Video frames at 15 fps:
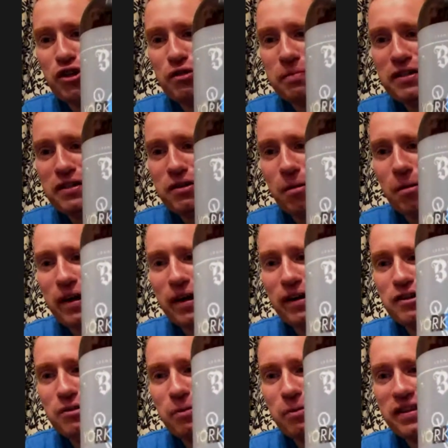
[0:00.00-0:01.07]
choose me
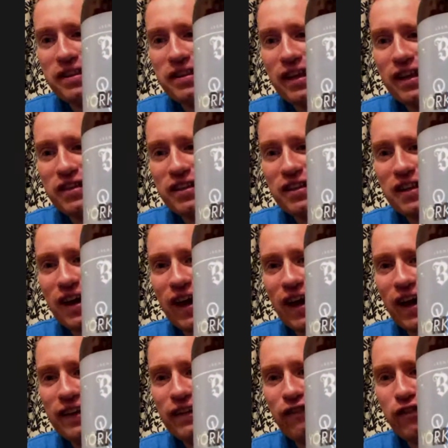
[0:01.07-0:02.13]
some beers with David,
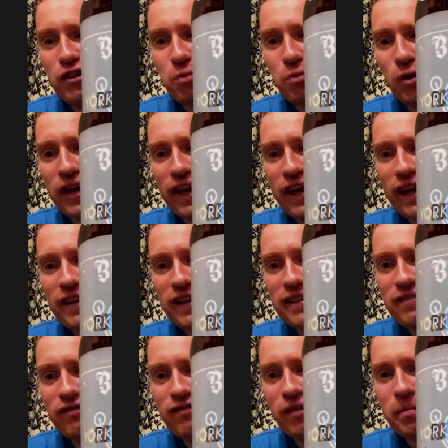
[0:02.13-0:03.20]
and the first one
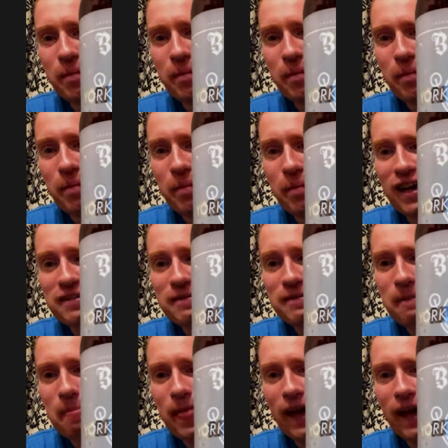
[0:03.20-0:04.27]
is from
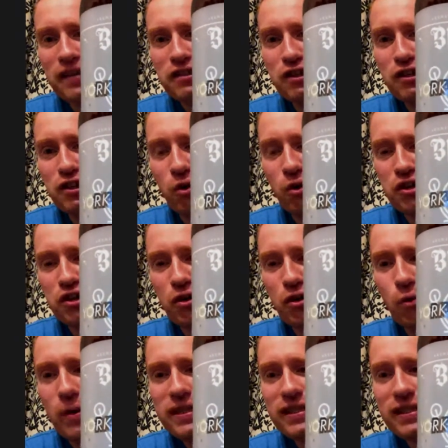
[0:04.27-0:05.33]
Castle, and it's a
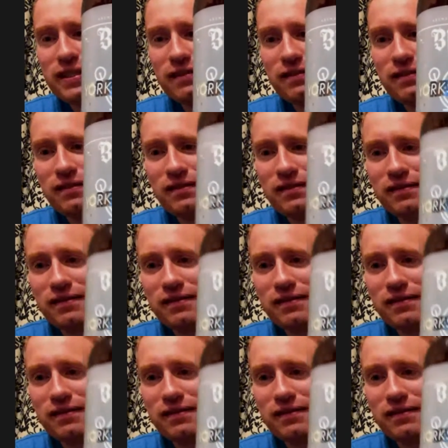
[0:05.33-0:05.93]
Yorkshire Wit.